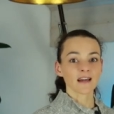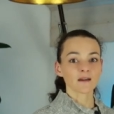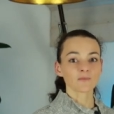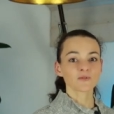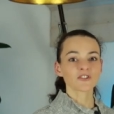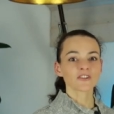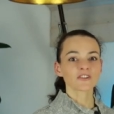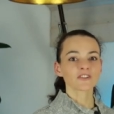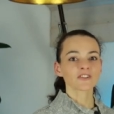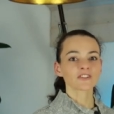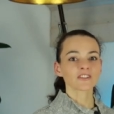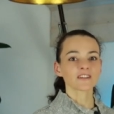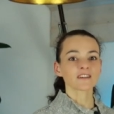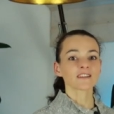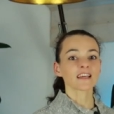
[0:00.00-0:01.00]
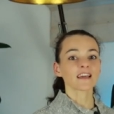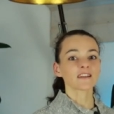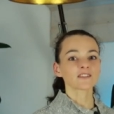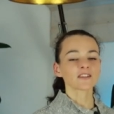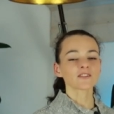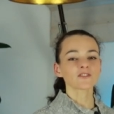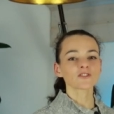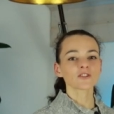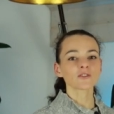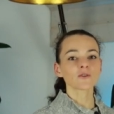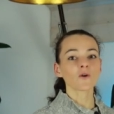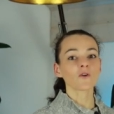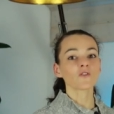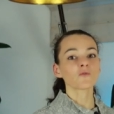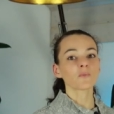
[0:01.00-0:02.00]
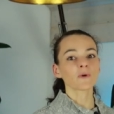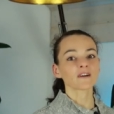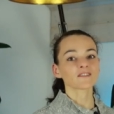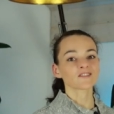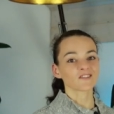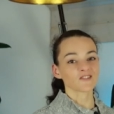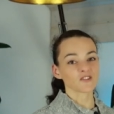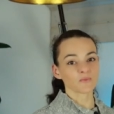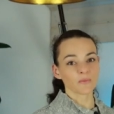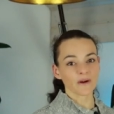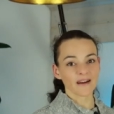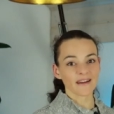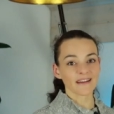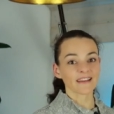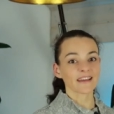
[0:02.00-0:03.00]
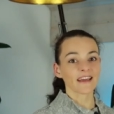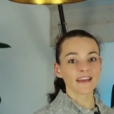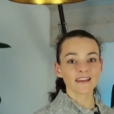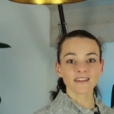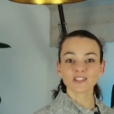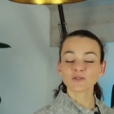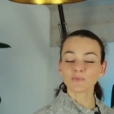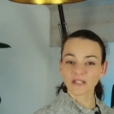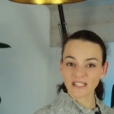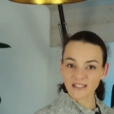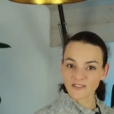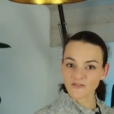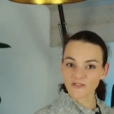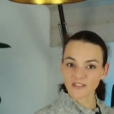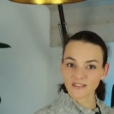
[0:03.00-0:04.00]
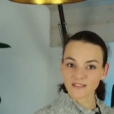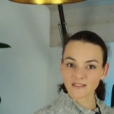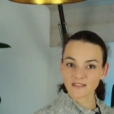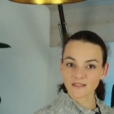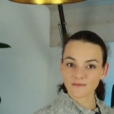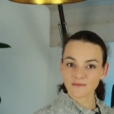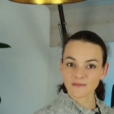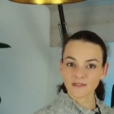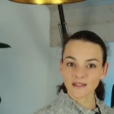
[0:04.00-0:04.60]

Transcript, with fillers: captured the attention of passers-by and pedestrians.